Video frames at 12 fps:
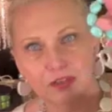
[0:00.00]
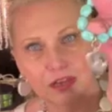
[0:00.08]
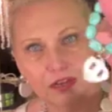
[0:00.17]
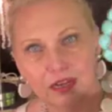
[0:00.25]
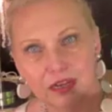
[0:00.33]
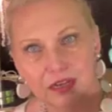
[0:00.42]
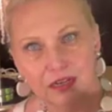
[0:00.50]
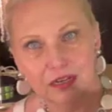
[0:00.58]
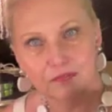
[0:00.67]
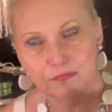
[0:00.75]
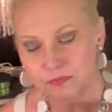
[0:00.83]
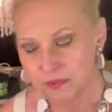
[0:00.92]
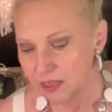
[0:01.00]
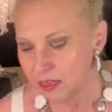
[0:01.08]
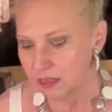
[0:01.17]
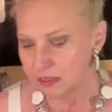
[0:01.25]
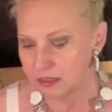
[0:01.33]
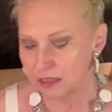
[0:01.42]
on it.
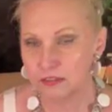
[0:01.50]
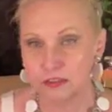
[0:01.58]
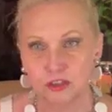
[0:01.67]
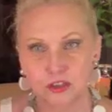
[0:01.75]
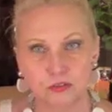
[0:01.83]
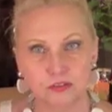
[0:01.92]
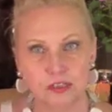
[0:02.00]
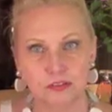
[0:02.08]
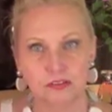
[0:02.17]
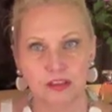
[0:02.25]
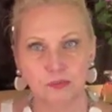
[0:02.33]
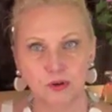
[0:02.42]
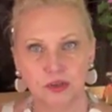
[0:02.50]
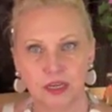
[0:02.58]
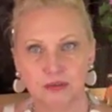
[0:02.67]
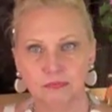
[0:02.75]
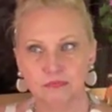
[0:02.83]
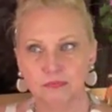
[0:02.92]
This is a juicy, summery,